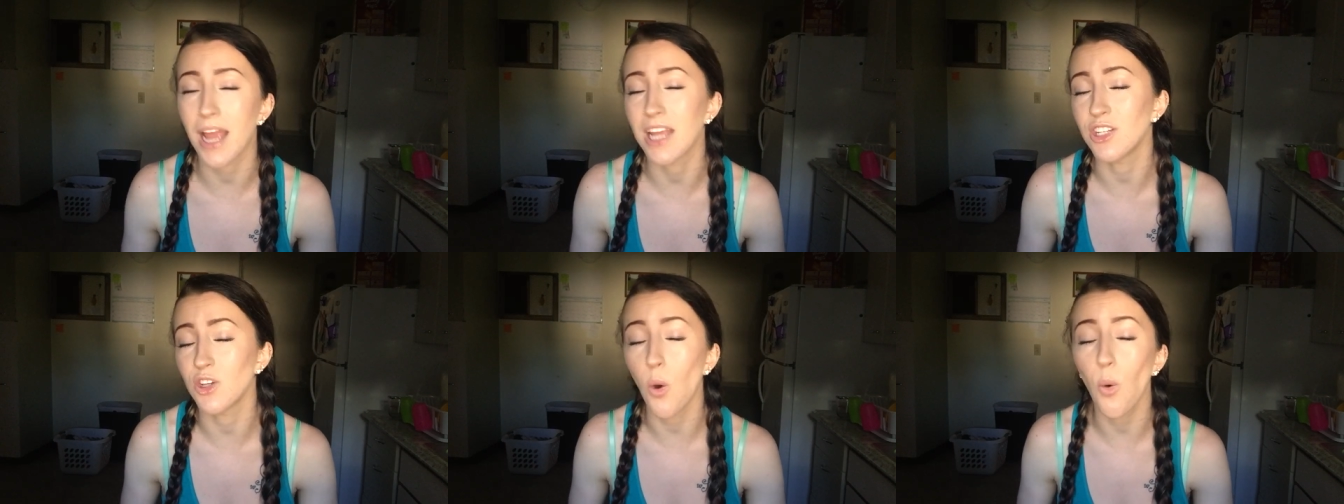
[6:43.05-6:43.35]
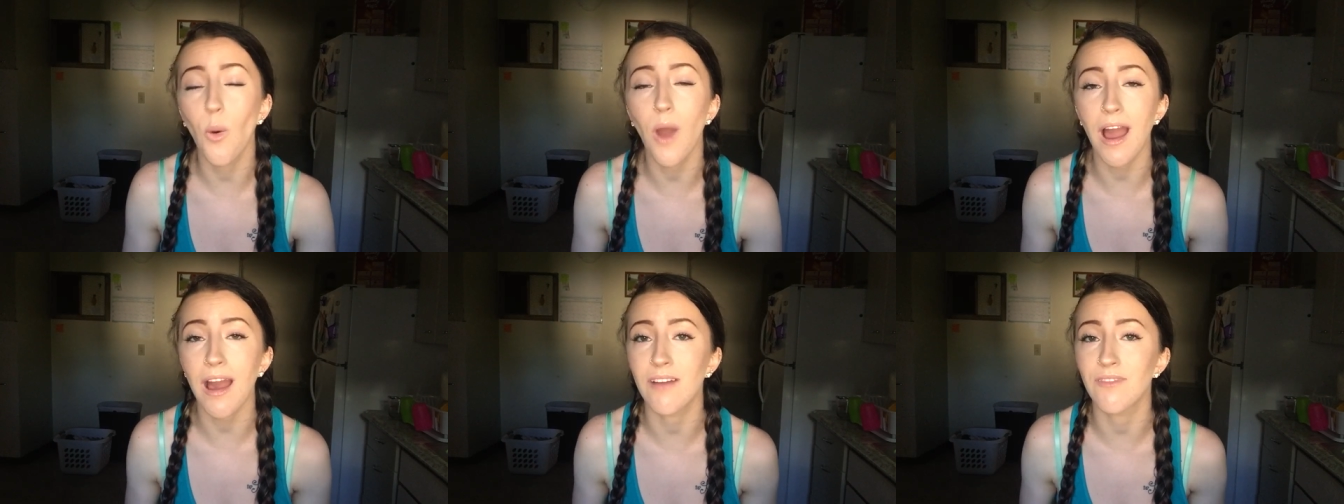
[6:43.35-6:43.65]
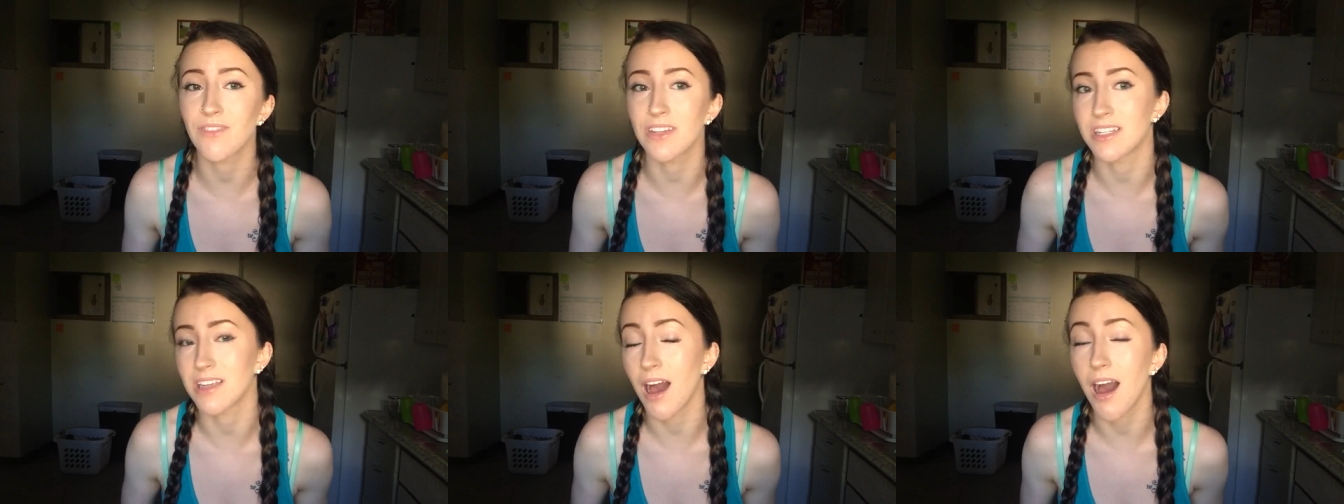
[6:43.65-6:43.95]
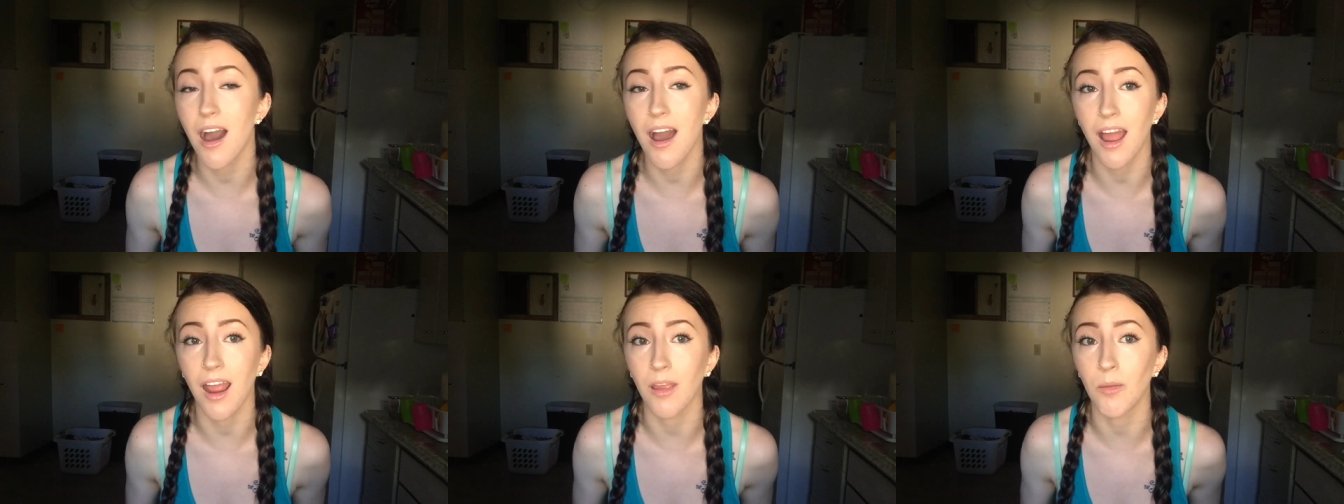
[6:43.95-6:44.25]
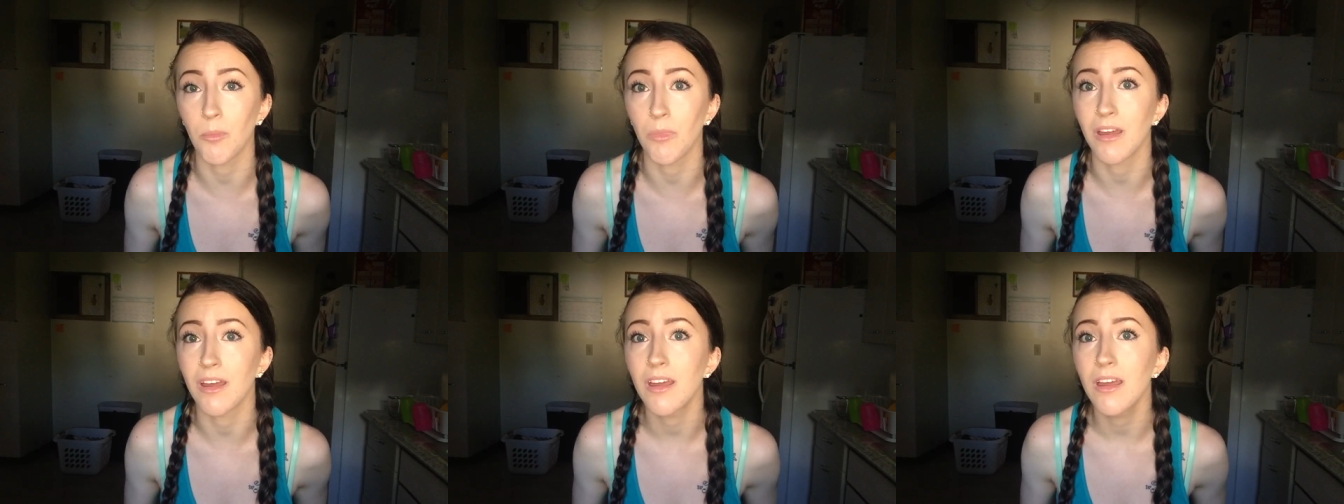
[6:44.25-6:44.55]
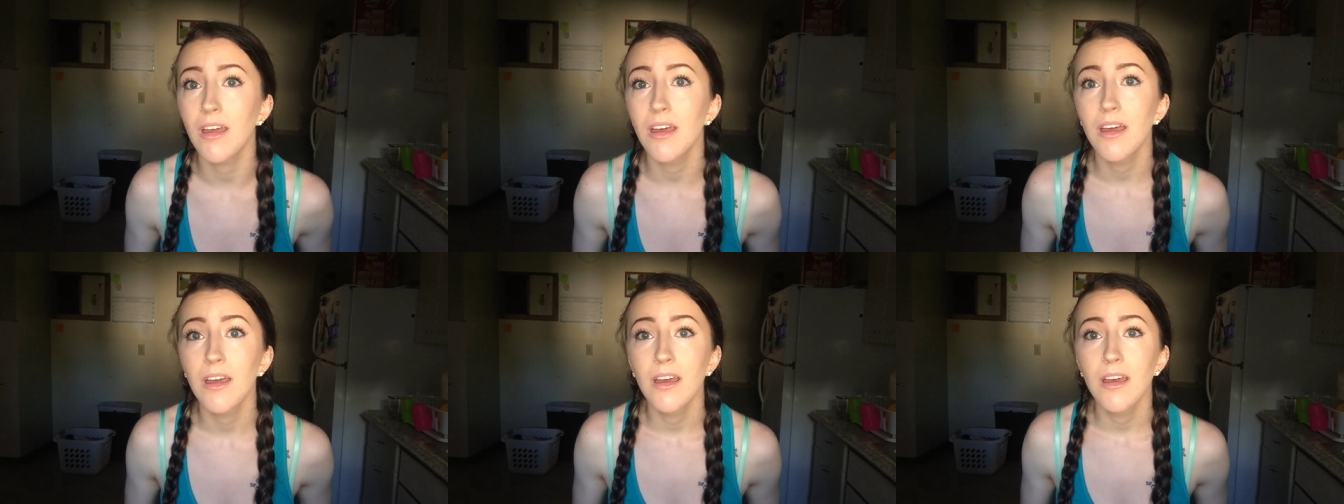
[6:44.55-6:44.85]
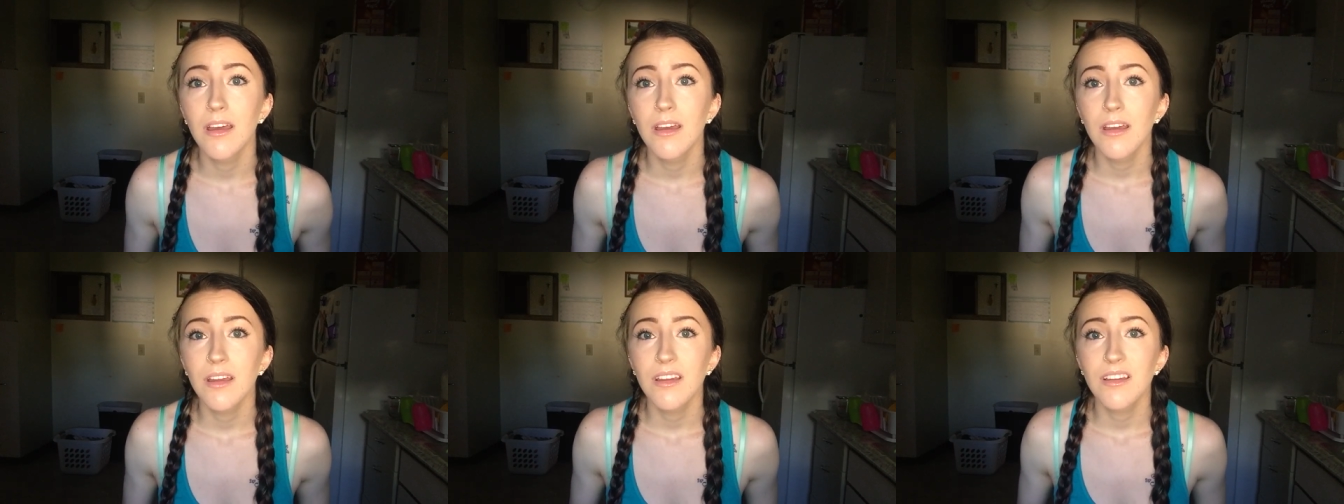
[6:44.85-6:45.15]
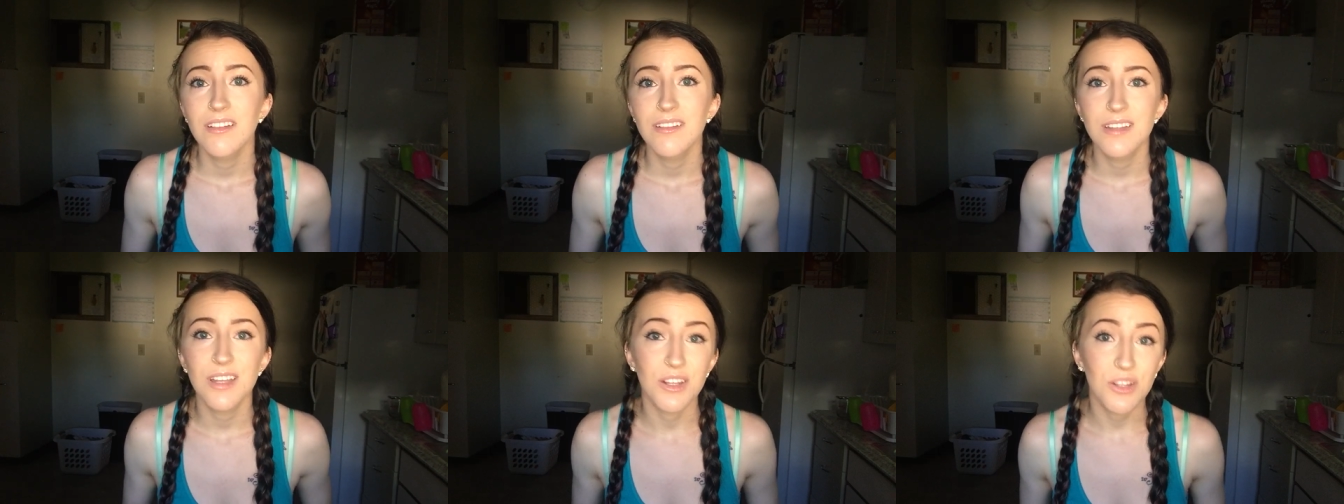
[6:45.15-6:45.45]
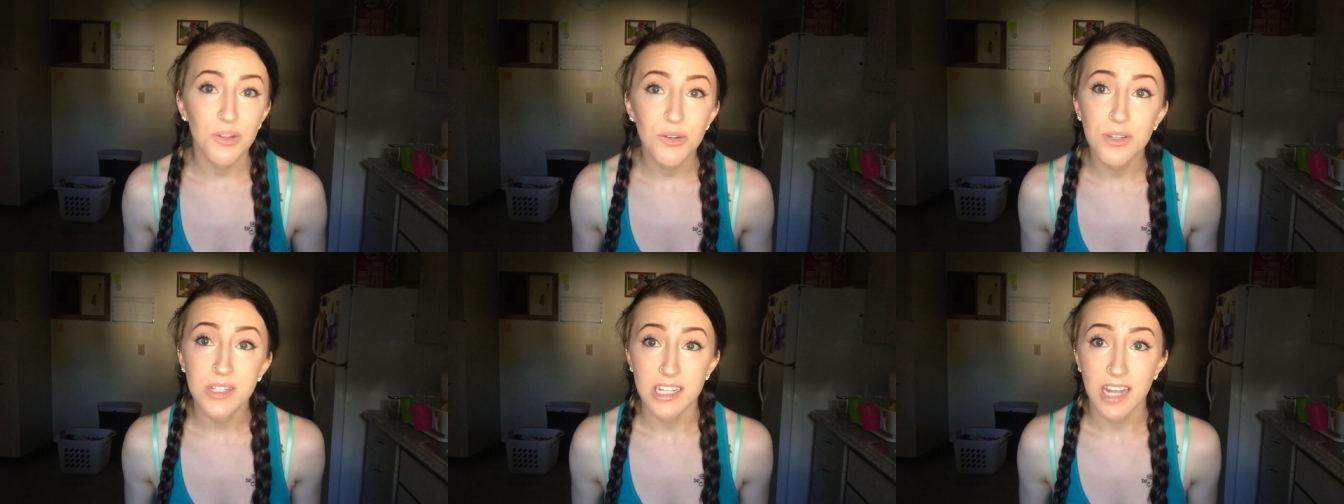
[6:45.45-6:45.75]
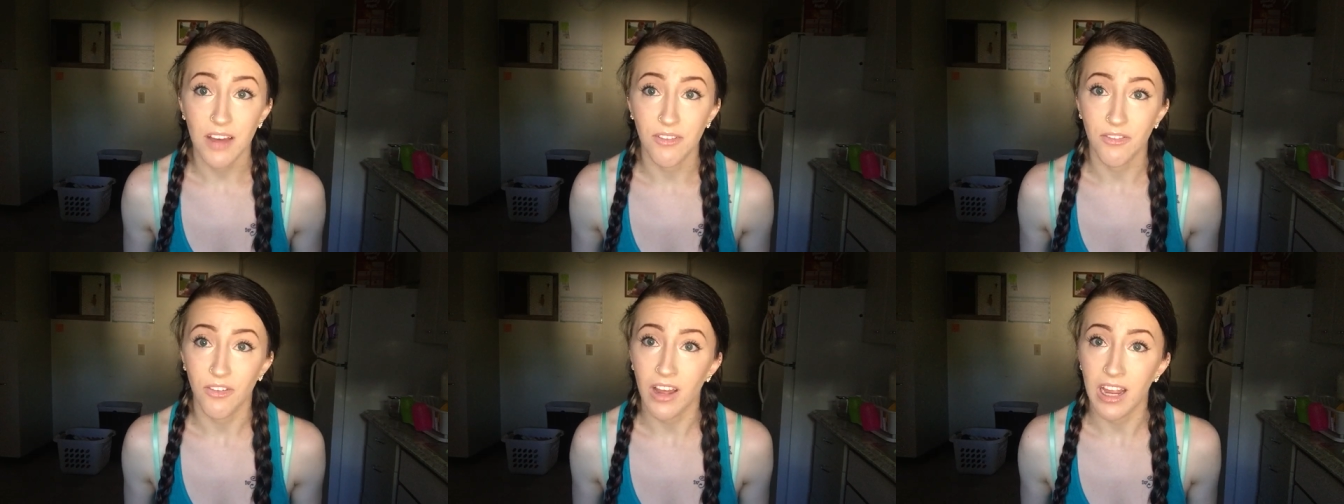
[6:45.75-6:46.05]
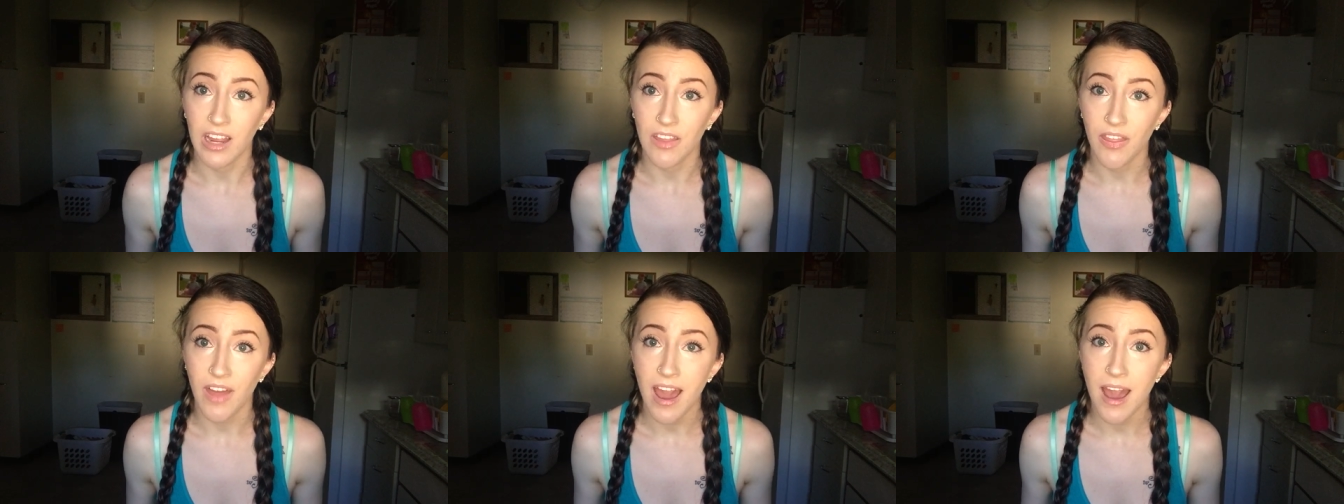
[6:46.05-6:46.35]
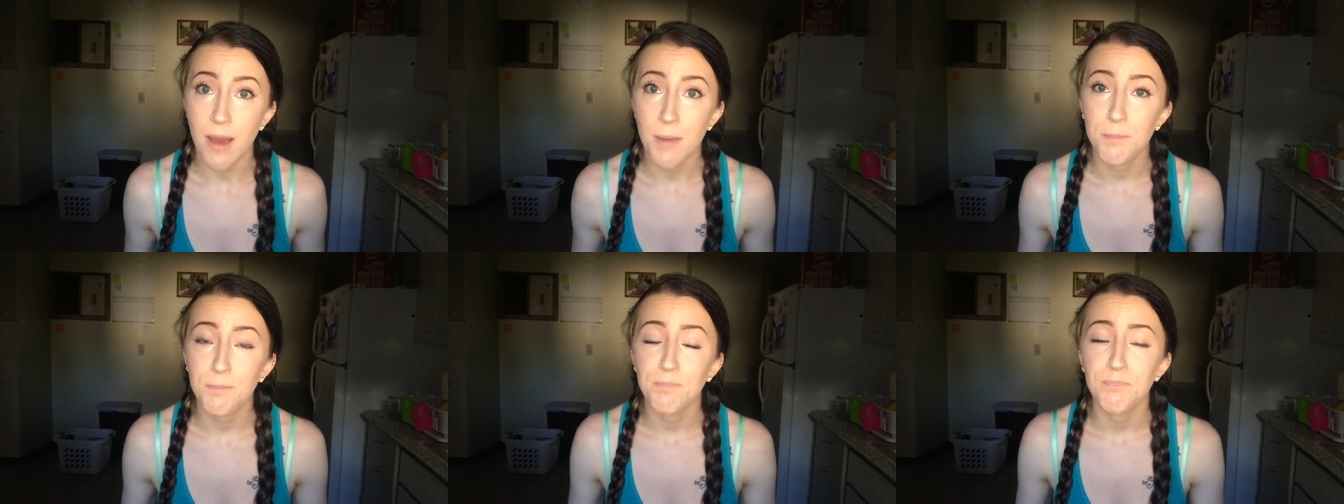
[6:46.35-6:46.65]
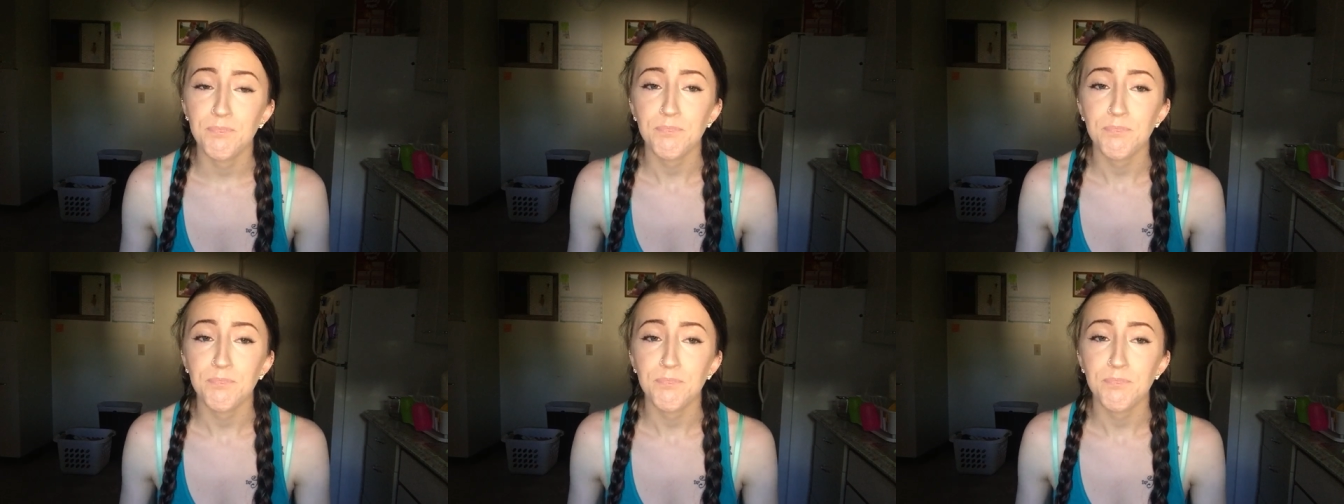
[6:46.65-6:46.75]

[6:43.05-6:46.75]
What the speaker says: I don't have the time to do stuff like that.